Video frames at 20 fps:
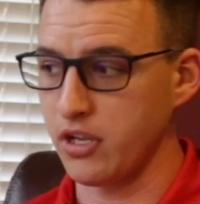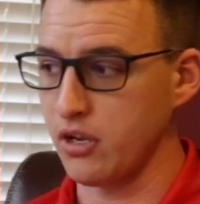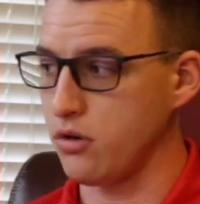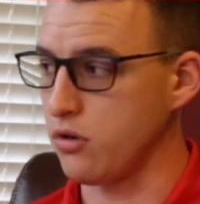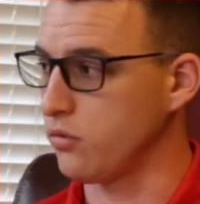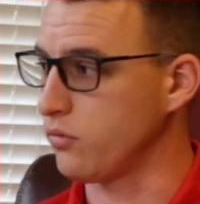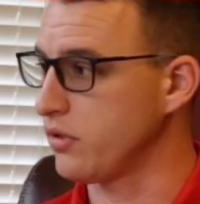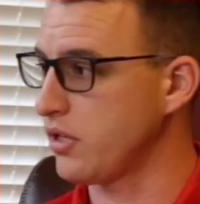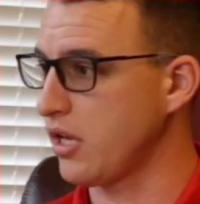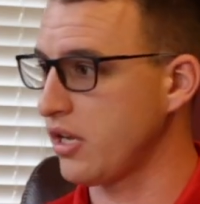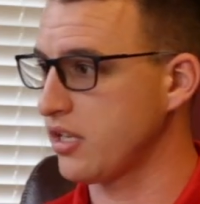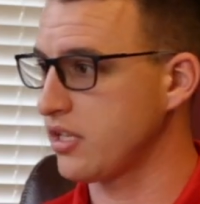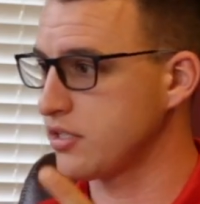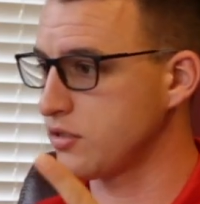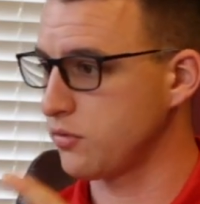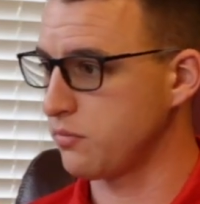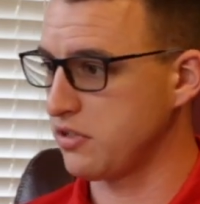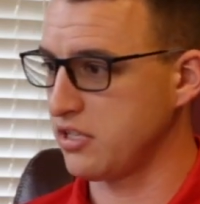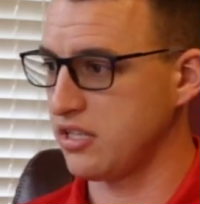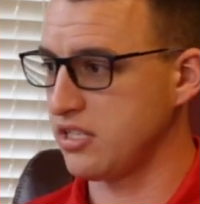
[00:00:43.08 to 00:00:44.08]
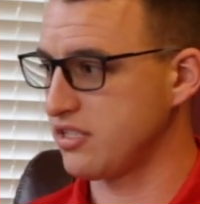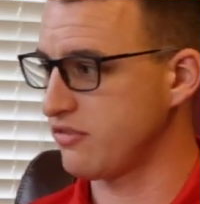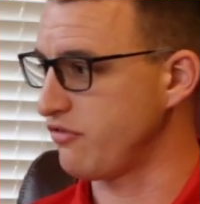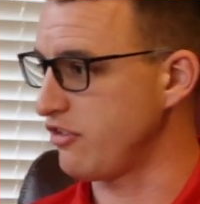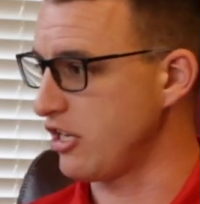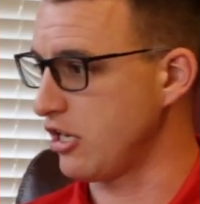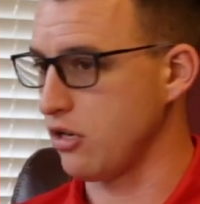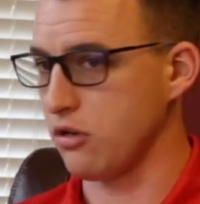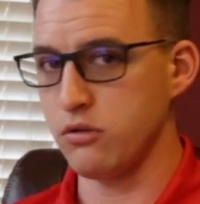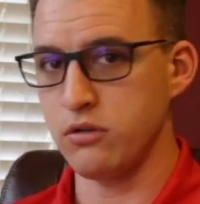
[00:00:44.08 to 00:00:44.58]
Oh, I guess it would be this
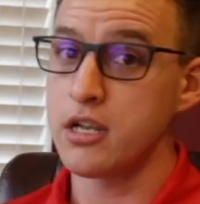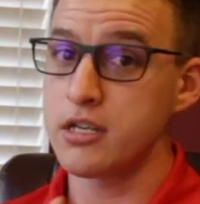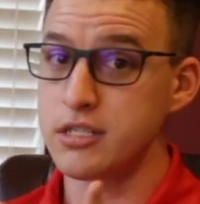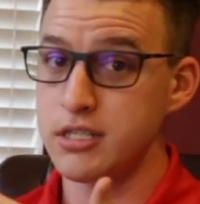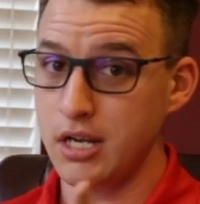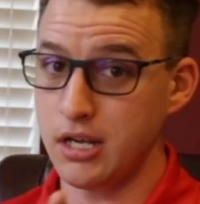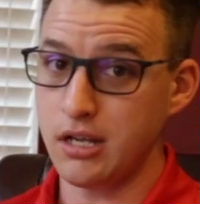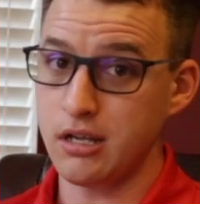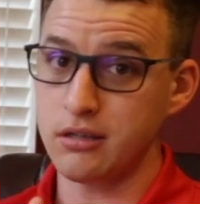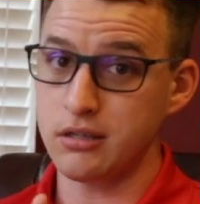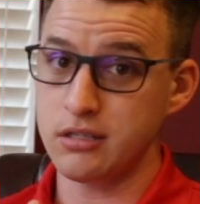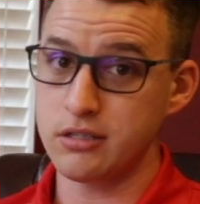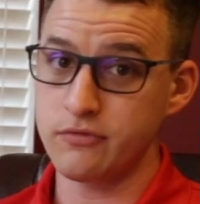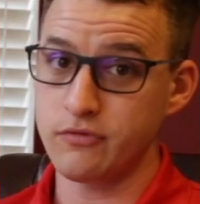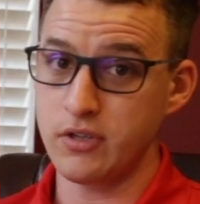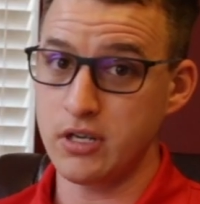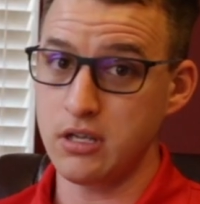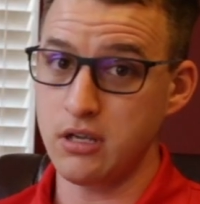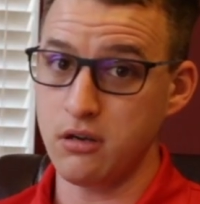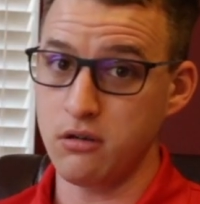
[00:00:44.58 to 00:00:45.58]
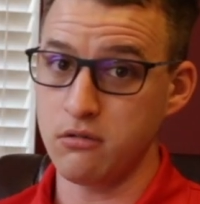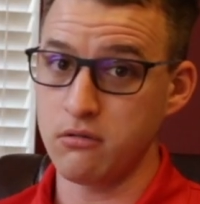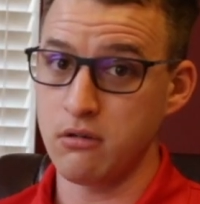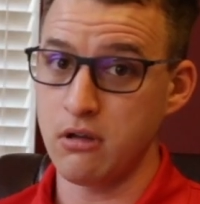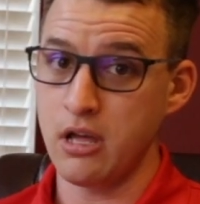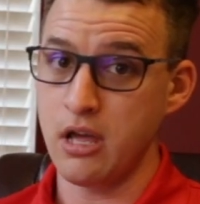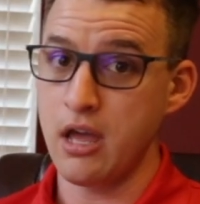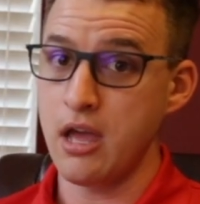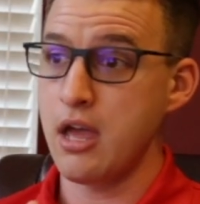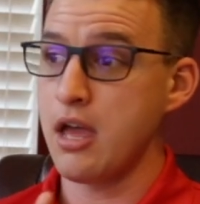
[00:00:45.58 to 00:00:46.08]
video. Check out this video.
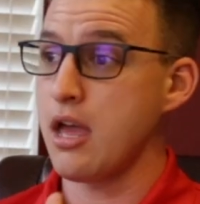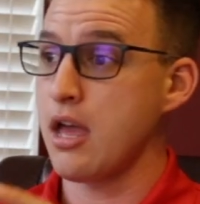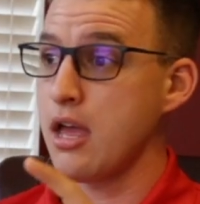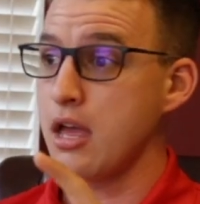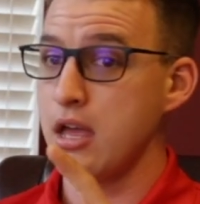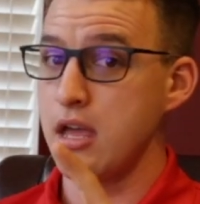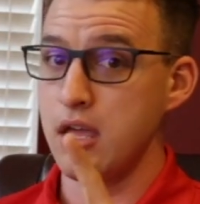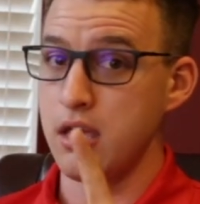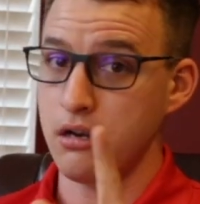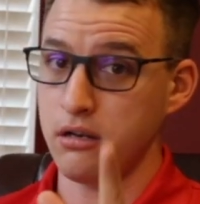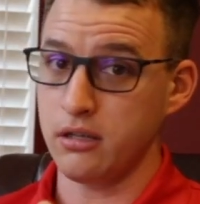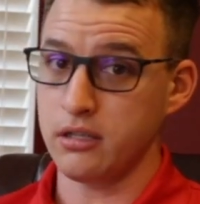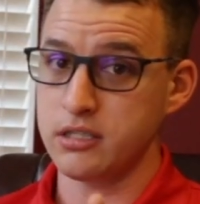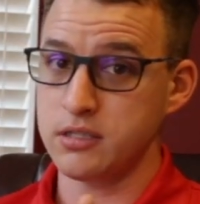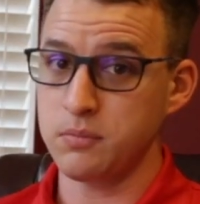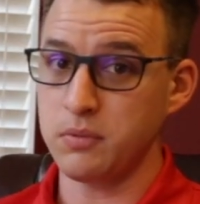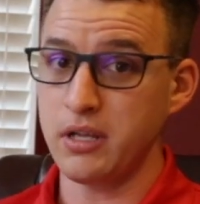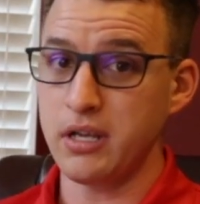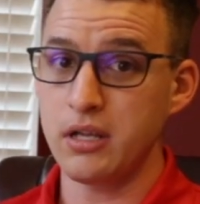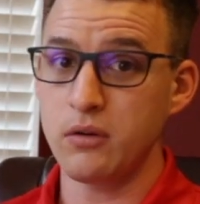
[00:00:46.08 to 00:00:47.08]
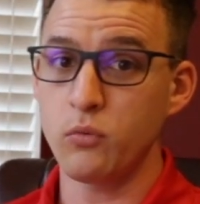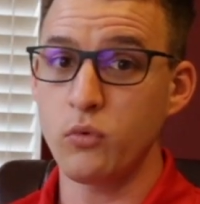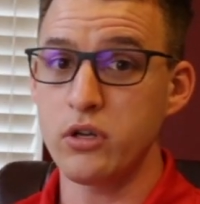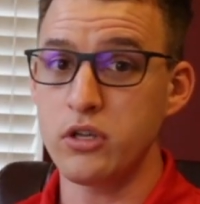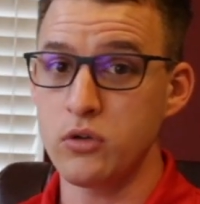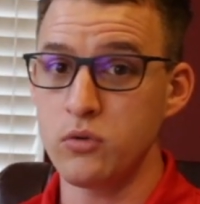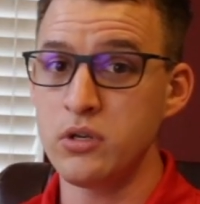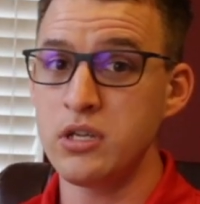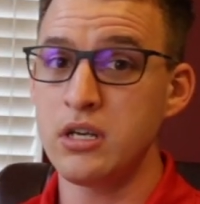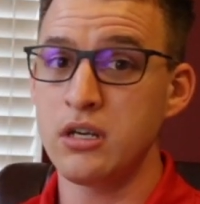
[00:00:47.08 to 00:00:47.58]
It'll explain
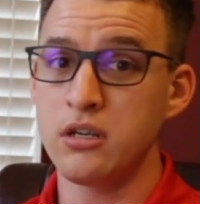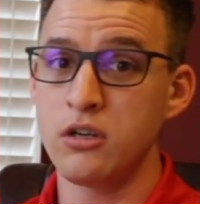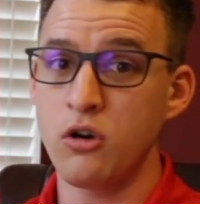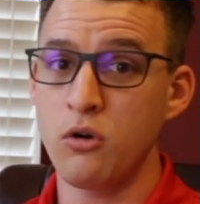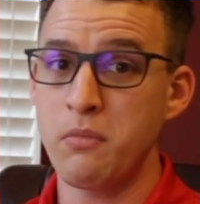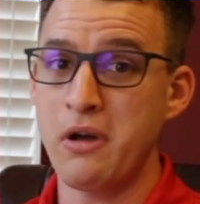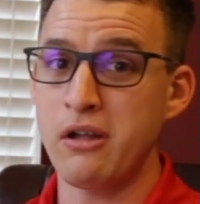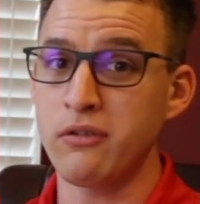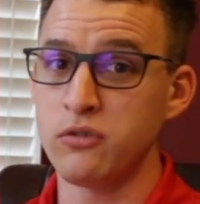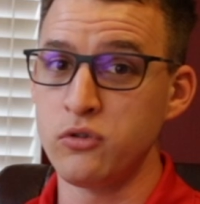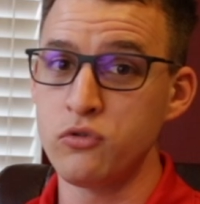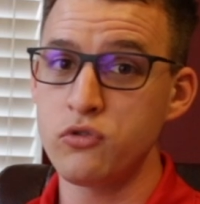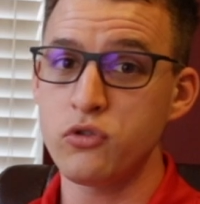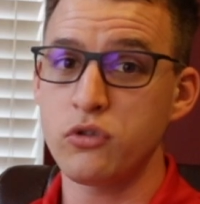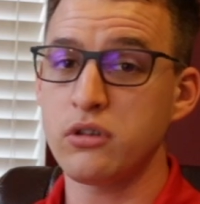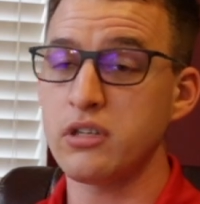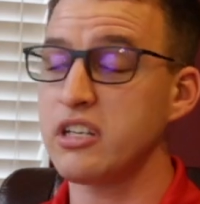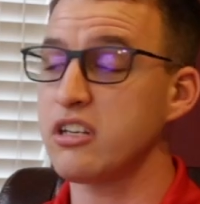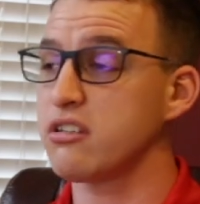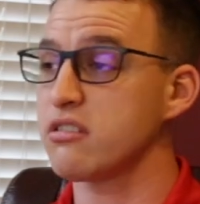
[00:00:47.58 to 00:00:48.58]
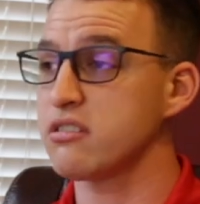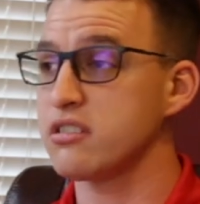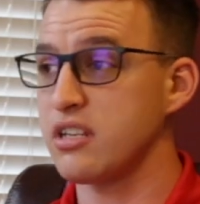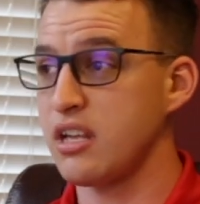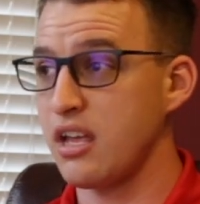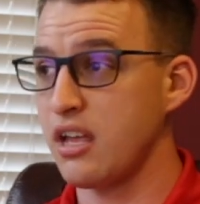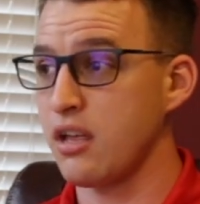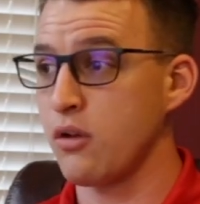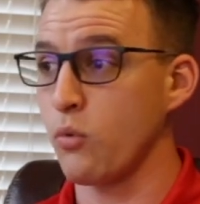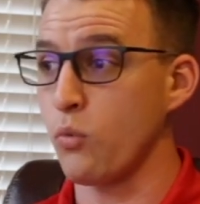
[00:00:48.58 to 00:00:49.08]
what you need to know about neutral cleaners,
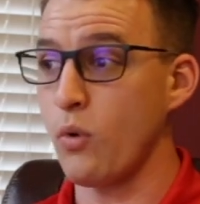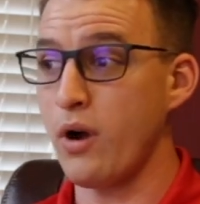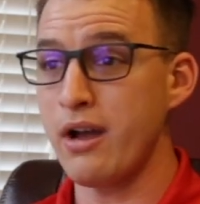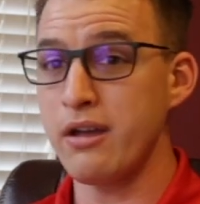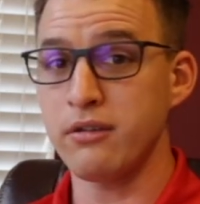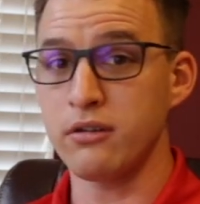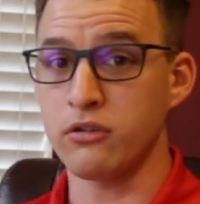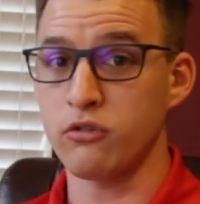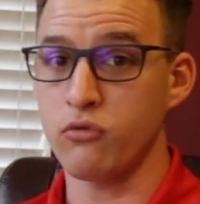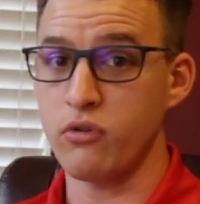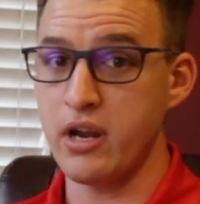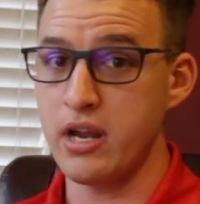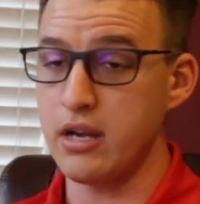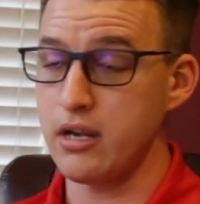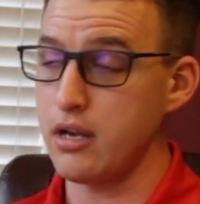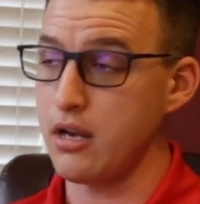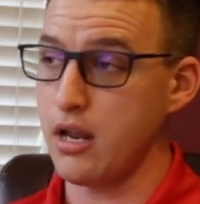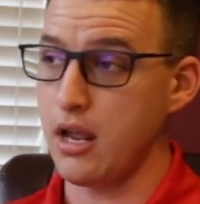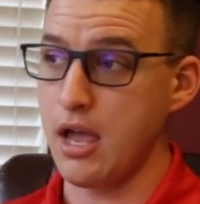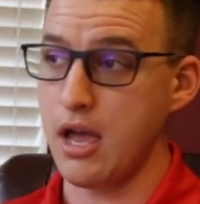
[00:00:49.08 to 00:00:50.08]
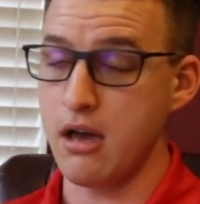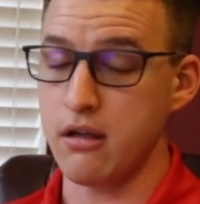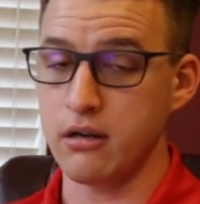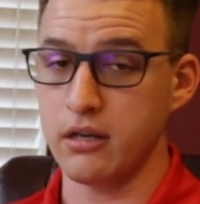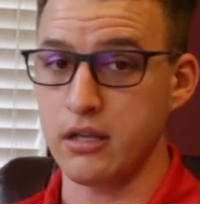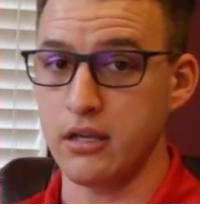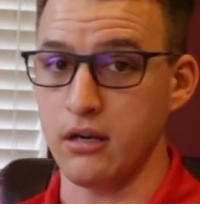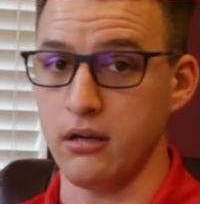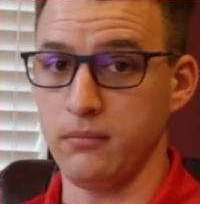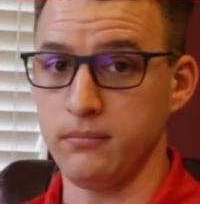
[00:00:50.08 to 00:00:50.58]
why they're great, how
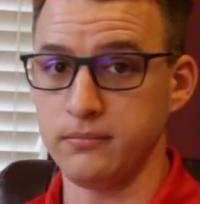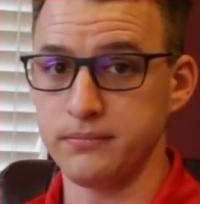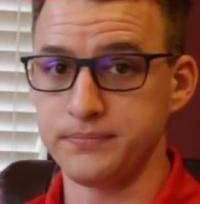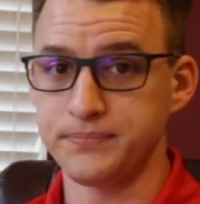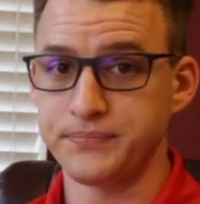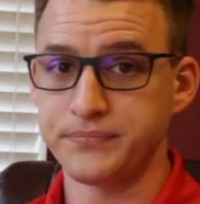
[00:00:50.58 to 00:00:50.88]
to get them.